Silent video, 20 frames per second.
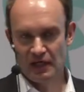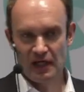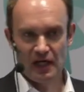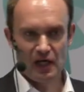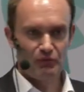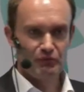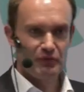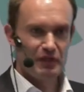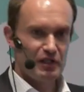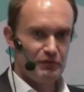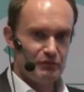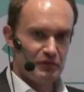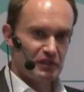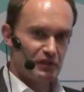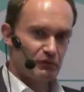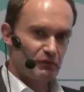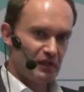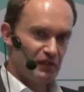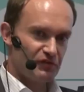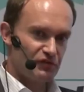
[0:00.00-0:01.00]
are
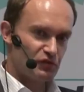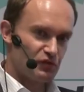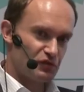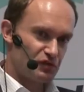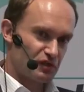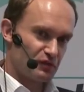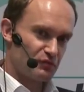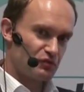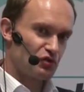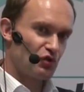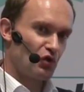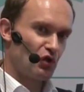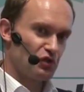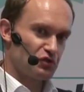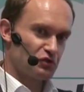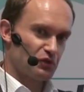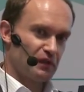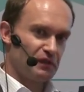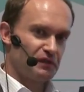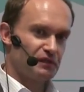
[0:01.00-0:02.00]
millimeter wave systems
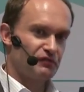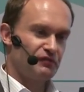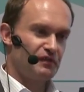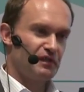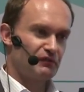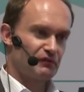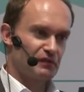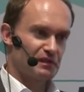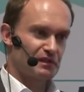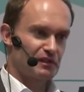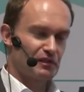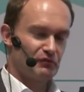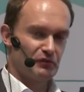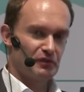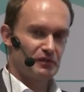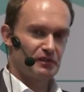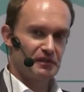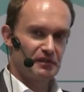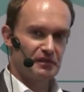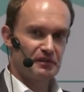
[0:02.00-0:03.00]
noise or interference
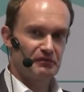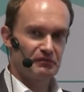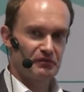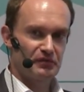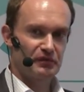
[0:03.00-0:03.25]
limited?